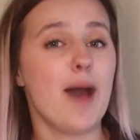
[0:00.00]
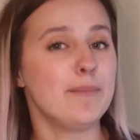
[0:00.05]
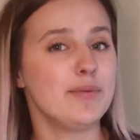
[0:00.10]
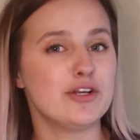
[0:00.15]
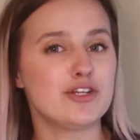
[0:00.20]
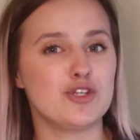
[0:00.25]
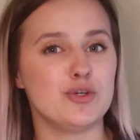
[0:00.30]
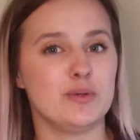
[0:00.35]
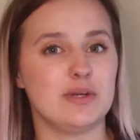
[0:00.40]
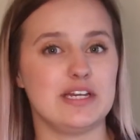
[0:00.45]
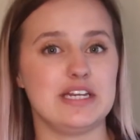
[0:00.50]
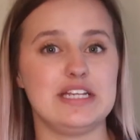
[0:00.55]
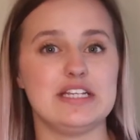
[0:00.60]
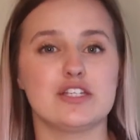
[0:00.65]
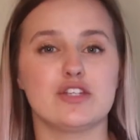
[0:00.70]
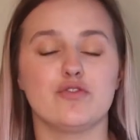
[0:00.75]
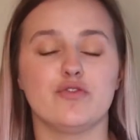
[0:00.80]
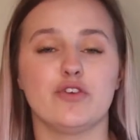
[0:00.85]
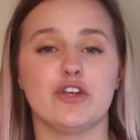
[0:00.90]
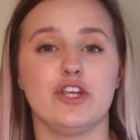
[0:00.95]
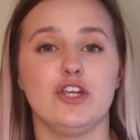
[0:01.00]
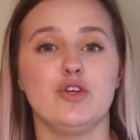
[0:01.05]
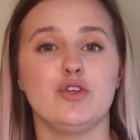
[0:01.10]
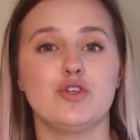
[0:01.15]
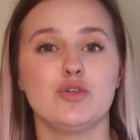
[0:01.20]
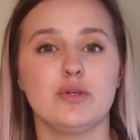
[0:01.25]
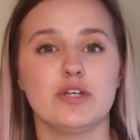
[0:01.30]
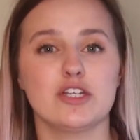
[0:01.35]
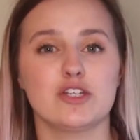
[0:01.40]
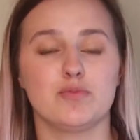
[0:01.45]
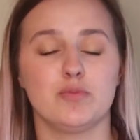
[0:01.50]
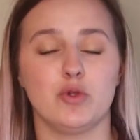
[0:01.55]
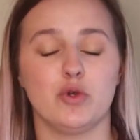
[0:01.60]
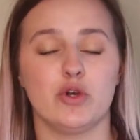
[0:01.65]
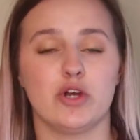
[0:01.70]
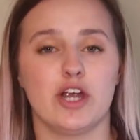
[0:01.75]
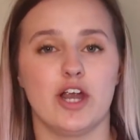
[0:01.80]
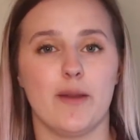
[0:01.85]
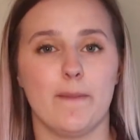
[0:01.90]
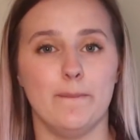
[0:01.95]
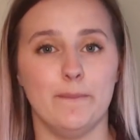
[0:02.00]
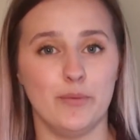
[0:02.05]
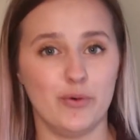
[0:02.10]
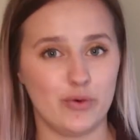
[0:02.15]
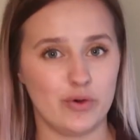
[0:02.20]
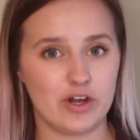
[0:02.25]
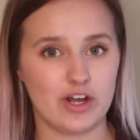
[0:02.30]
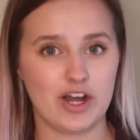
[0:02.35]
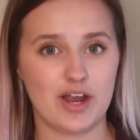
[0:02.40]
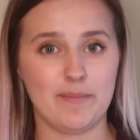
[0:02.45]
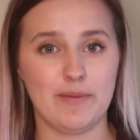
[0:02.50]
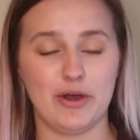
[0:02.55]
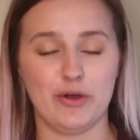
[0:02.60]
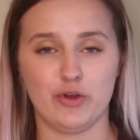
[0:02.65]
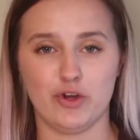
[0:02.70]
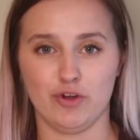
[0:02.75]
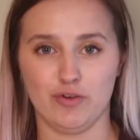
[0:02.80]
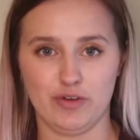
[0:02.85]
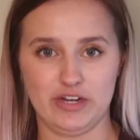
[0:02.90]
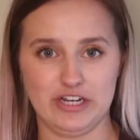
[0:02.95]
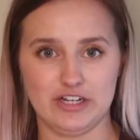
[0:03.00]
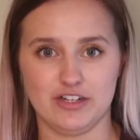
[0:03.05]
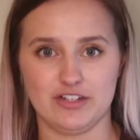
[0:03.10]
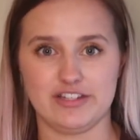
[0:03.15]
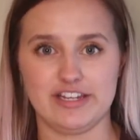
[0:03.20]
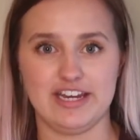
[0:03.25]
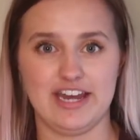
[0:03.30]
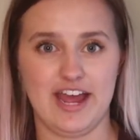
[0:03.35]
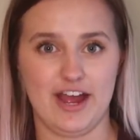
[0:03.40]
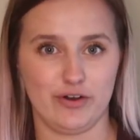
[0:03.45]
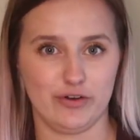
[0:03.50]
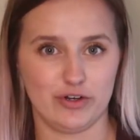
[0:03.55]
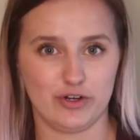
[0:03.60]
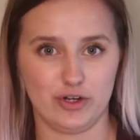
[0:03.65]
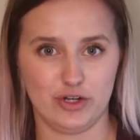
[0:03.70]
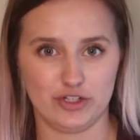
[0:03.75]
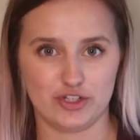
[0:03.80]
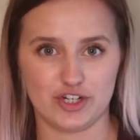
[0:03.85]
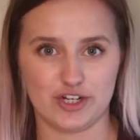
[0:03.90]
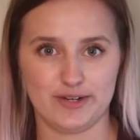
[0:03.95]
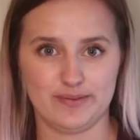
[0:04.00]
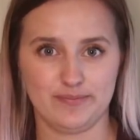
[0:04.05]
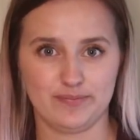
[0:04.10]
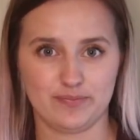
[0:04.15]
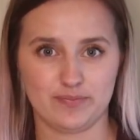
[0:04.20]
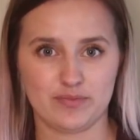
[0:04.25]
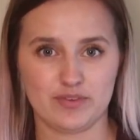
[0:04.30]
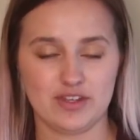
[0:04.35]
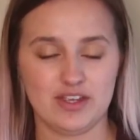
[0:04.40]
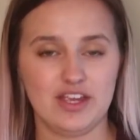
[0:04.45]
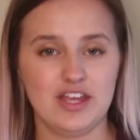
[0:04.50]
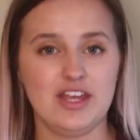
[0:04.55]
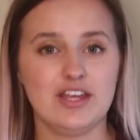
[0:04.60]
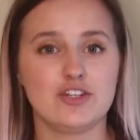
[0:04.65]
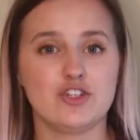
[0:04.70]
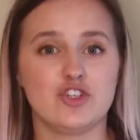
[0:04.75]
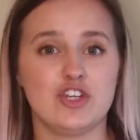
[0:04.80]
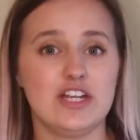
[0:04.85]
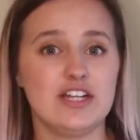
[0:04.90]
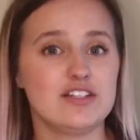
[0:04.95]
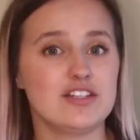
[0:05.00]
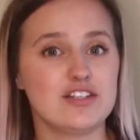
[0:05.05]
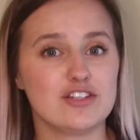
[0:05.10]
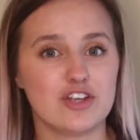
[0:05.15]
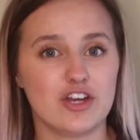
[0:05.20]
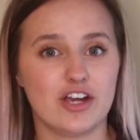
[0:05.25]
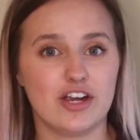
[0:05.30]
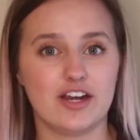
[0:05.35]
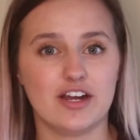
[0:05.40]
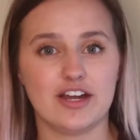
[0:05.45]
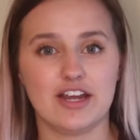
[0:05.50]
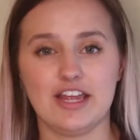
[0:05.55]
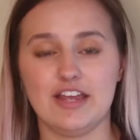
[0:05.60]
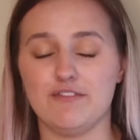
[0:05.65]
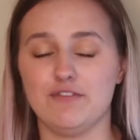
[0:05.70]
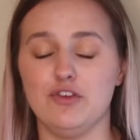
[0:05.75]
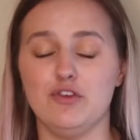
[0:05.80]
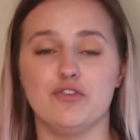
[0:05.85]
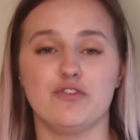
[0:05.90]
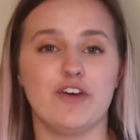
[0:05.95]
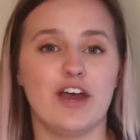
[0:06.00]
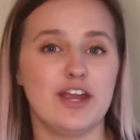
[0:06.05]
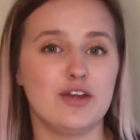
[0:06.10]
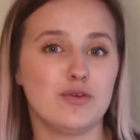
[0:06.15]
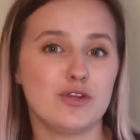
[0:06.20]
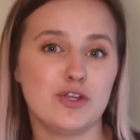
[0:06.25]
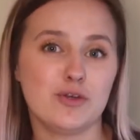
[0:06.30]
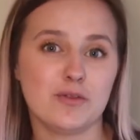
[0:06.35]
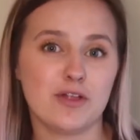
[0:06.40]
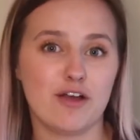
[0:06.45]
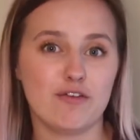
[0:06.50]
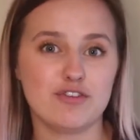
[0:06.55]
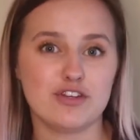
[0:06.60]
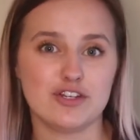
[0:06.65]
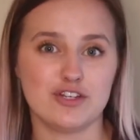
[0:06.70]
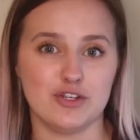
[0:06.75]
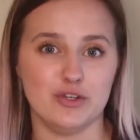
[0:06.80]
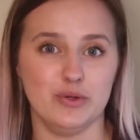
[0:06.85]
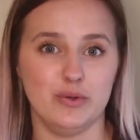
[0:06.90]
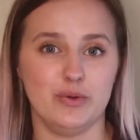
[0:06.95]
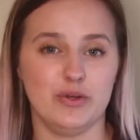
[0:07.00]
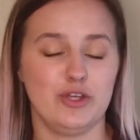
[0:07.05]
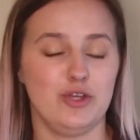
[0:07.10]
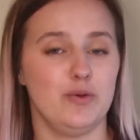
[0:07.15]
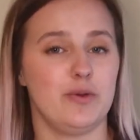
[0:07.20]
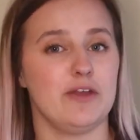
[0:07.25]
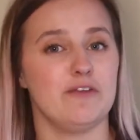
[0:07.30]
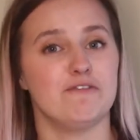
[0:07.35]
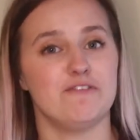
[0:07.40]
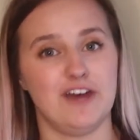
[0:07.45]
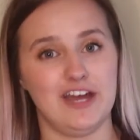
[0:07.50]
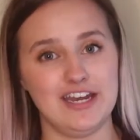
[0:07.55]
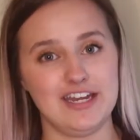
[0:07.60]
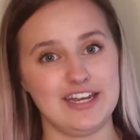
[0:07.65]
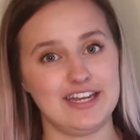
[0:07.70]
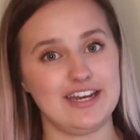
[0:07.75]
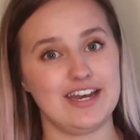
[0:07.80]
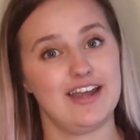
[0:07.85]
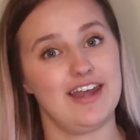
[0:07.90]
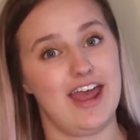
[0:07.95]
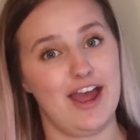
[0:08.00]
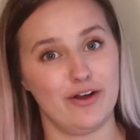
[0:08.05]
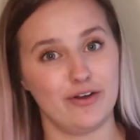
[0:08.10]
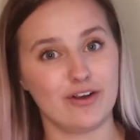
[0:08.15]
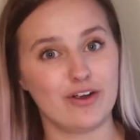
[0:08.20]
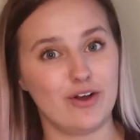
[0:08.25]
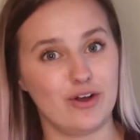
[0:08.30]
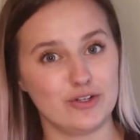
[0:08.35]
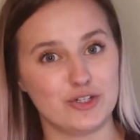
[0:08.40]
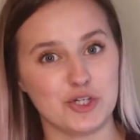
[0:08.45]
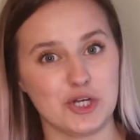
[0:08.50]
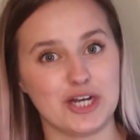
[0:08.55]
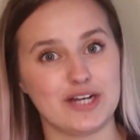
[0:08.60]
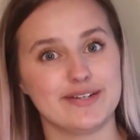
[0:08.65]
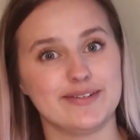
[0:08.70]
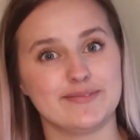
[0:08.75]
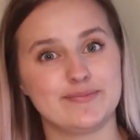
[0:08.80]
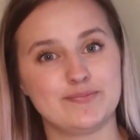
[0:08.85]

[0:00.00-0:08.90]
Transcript: opportunities for you to explore more about careers in agriculture. Chances are, if you find what you love to do, you can find it in agriculture.